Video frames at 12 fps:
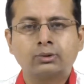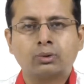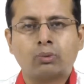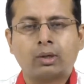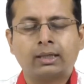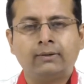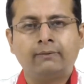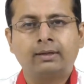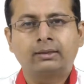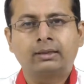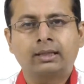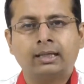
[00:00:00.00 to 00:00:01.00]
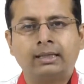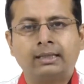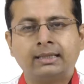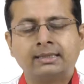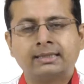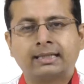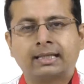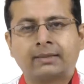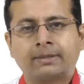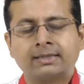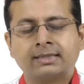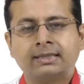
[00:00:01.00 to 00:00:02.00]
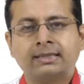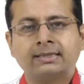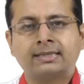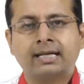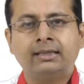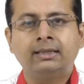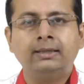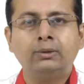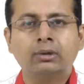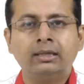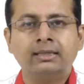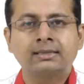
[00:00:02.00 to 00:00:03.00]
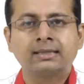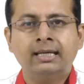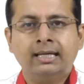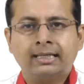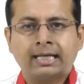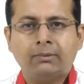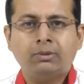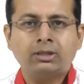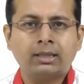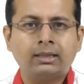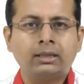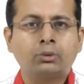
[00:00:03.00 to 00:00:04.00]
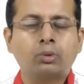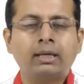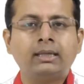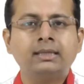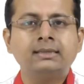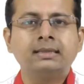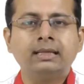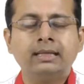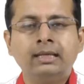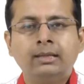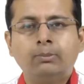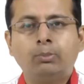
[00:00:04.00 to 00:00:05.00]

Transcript: So whatever the contents that are present inside the nucleus can be shunted quite easily